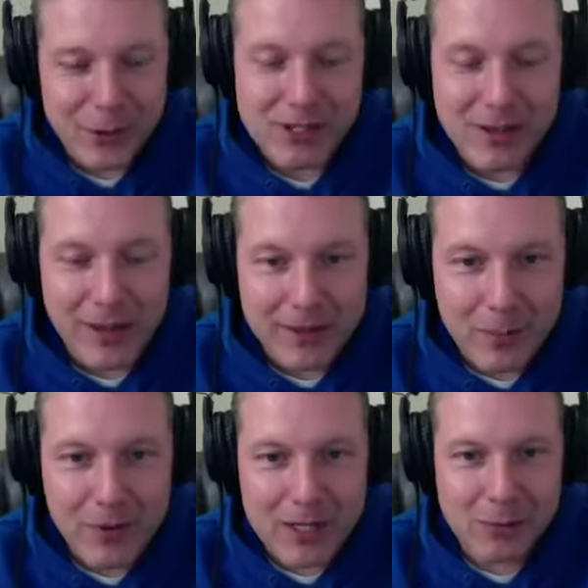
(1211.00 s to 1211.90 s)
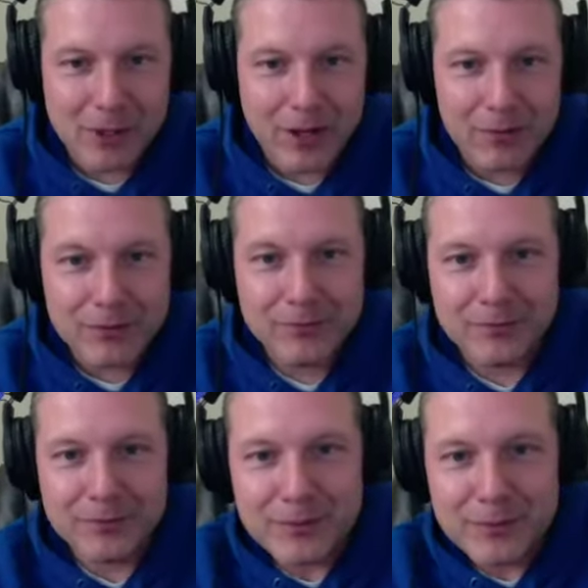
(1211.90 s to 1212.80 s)
is it like the best weed ever?
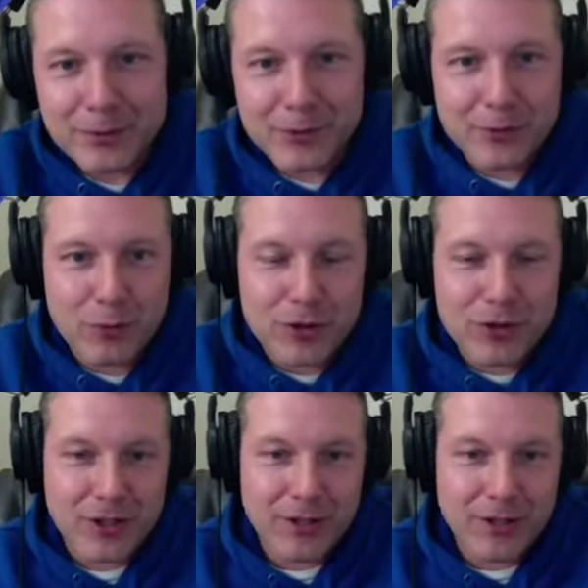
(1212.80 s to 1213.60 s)
Some good shit.